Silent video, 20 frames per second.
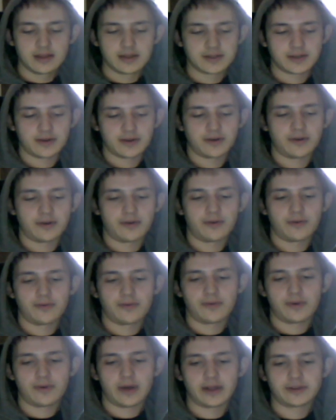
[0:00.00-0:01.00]
So
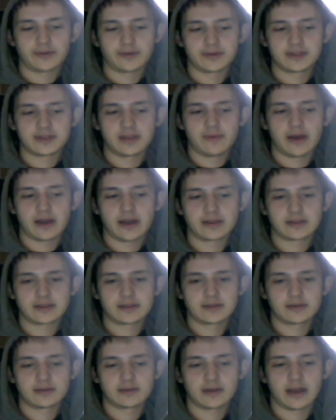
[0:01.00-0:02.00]
I told
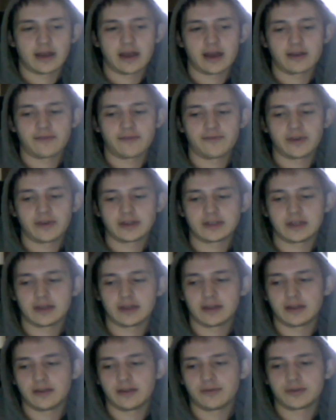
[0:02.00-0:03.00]
Seabass I had to fix
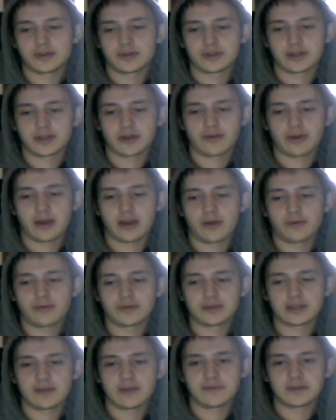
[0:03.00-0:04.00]
it, and he was just like, okay, well,
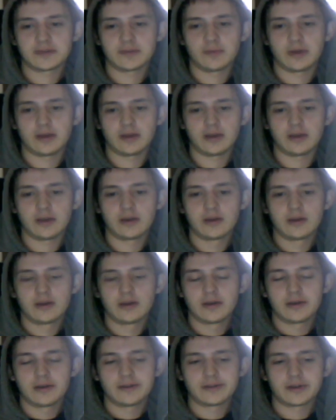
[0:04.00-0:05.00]
just give it to me
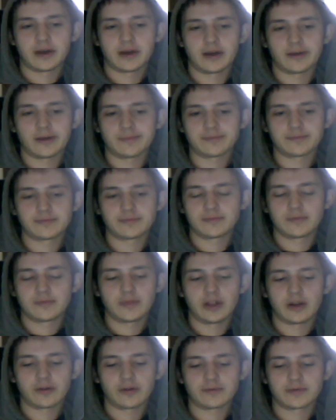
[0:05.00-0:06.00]
to
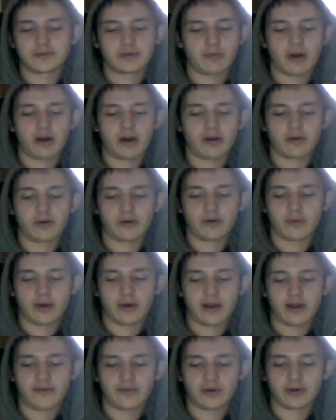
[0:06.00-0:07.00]
tomorrow or
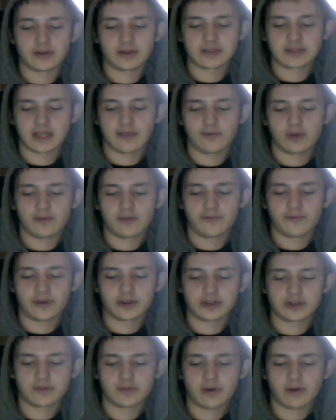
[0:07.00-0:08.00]
whenever. He's like, if you can
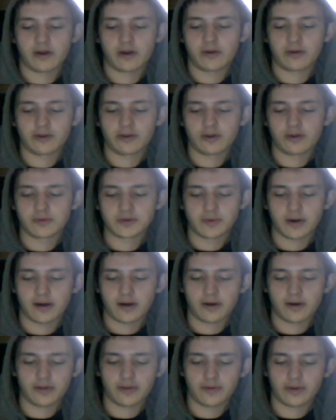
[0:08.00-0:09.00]
finish it tomorrow, it'll go up
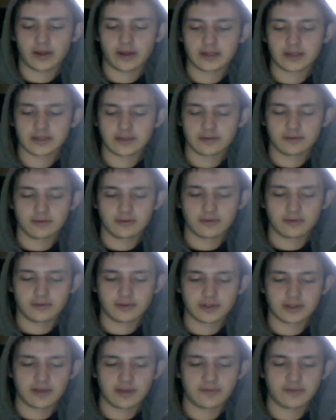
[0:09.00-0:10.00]
tomorrow, otherwise
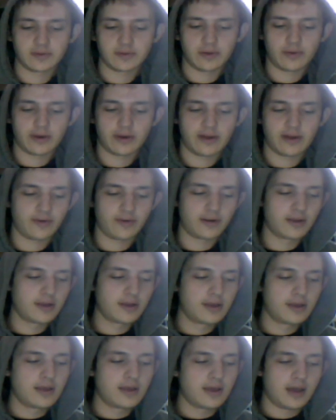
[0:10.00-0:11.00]
just give it to me whenever.
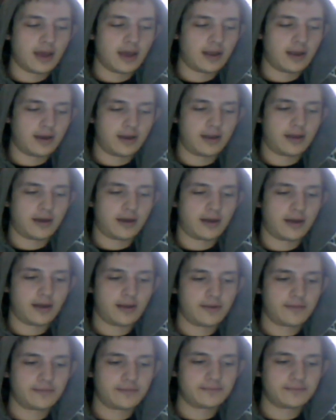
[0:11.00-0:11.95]
And